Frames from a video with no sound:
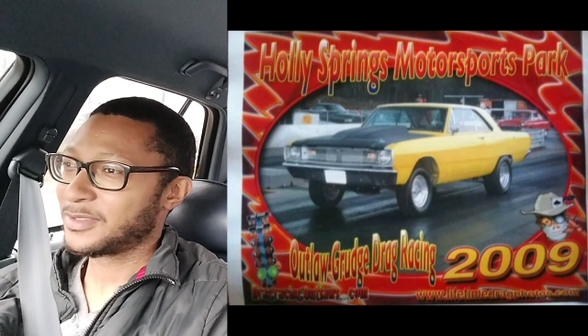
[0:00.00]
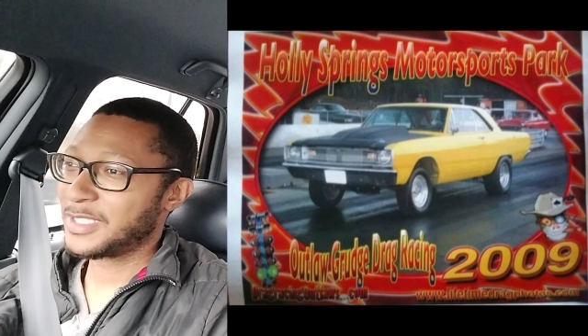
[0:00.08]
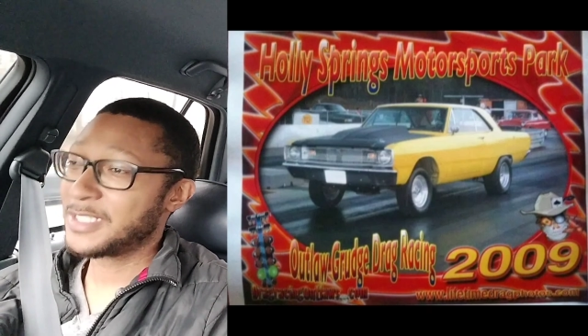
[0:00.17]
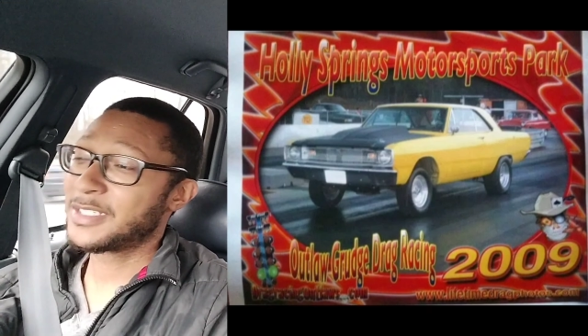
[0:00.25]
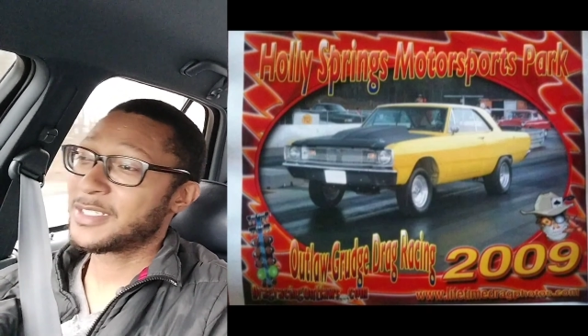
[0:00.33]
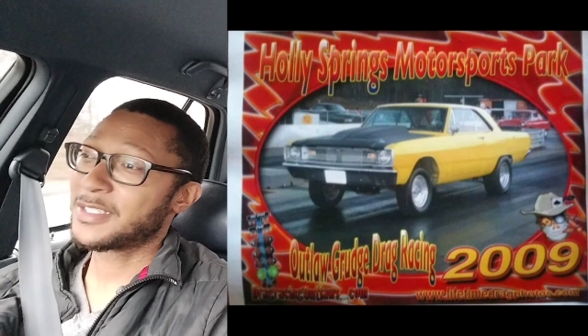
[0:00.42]

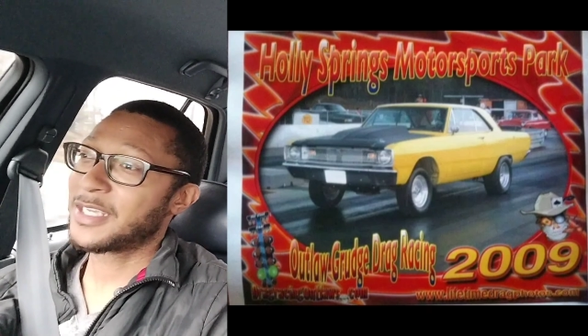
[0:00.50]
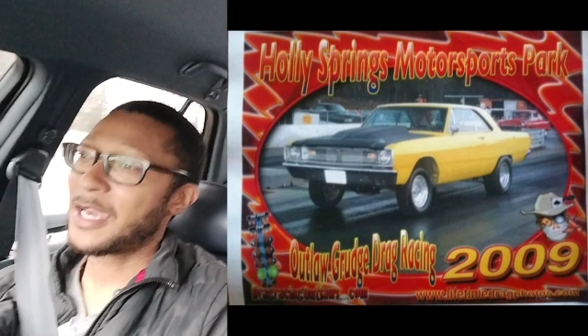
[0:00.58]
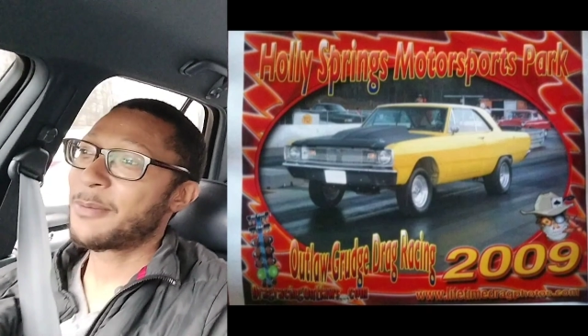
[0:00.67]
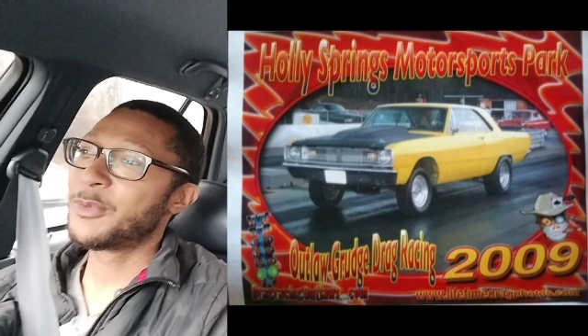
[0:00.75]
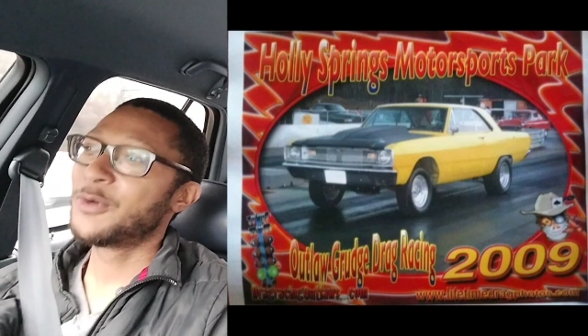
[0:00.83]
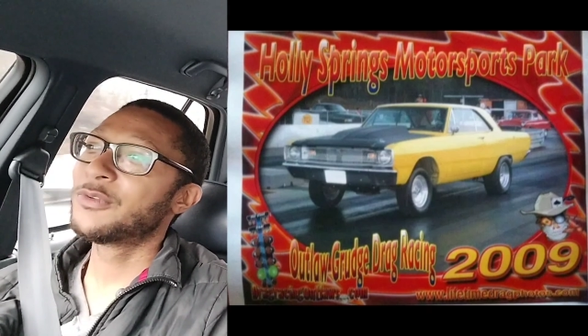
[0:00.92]
let's just say
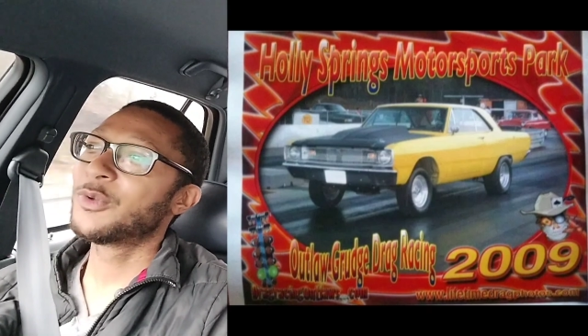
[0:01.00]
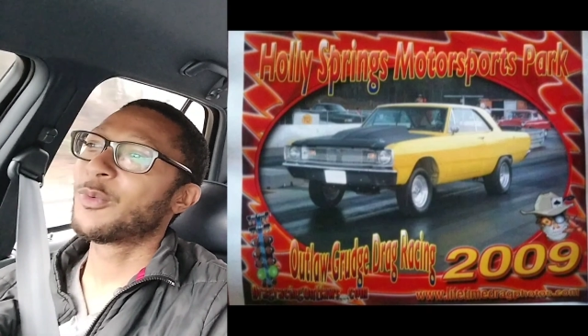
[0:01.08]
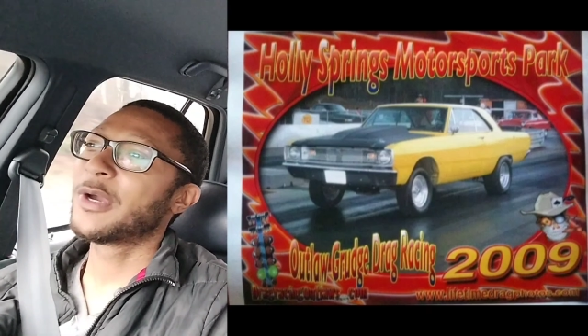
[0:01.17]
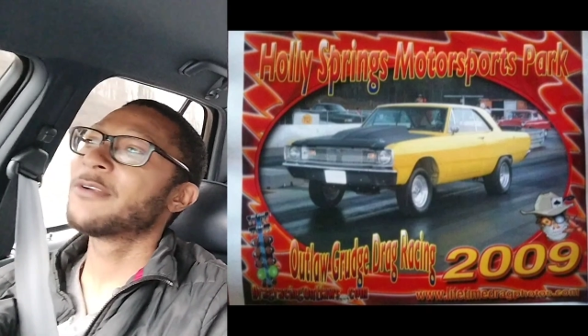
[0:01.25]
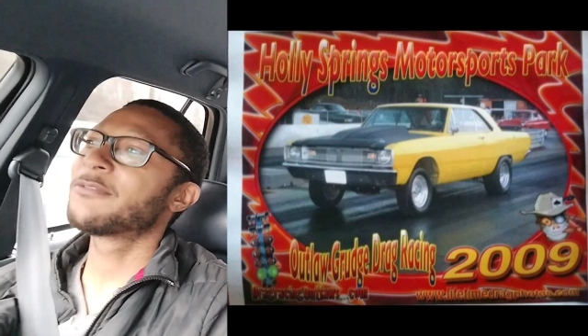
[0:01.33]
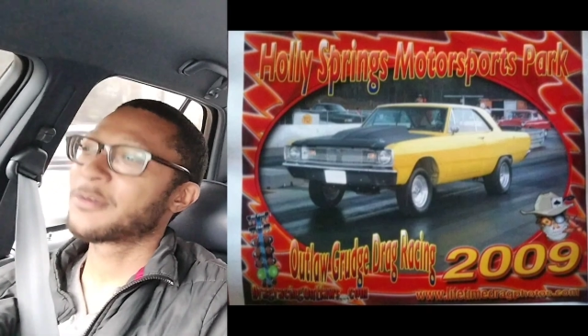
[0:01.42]
I moved
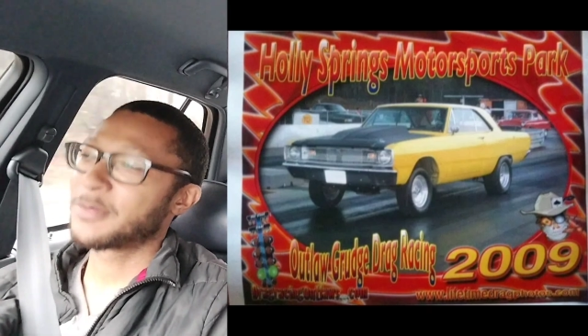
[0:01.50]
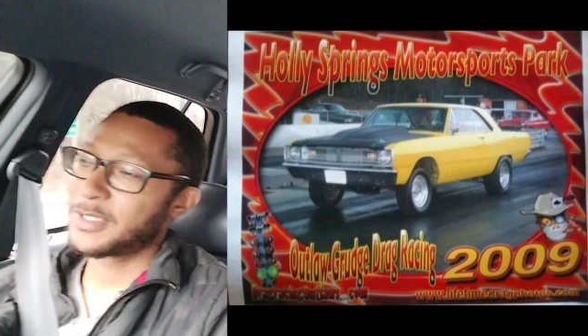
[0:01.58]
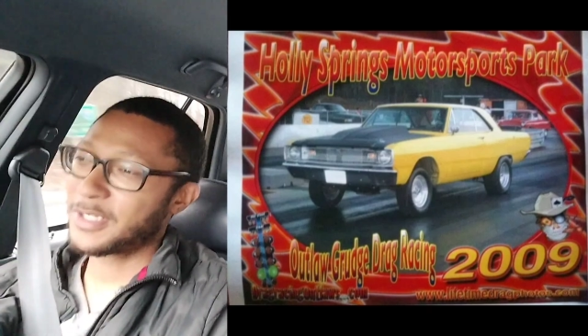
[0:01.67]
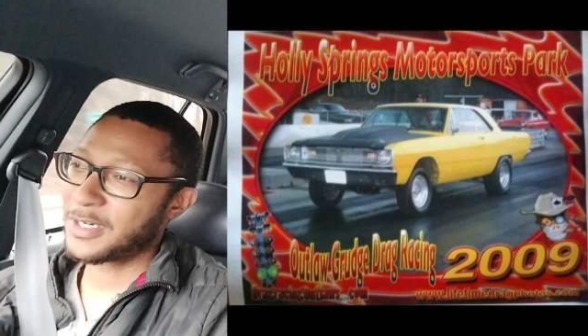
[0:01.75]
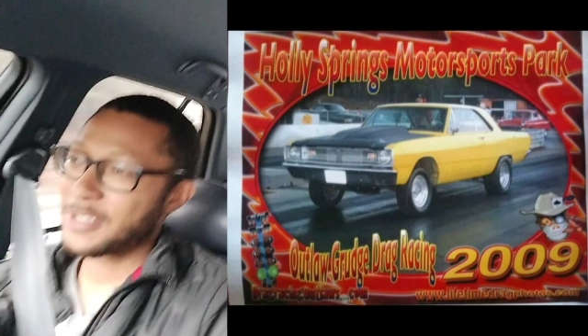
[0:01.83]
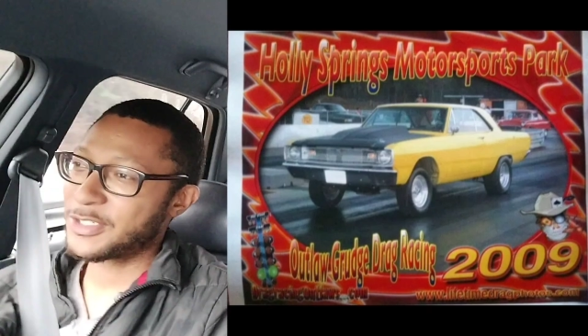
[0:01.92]
away from the
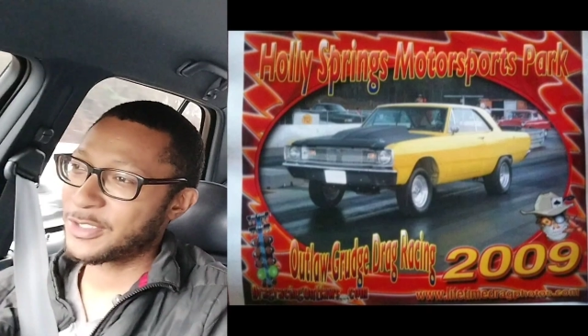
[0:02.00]
Dodge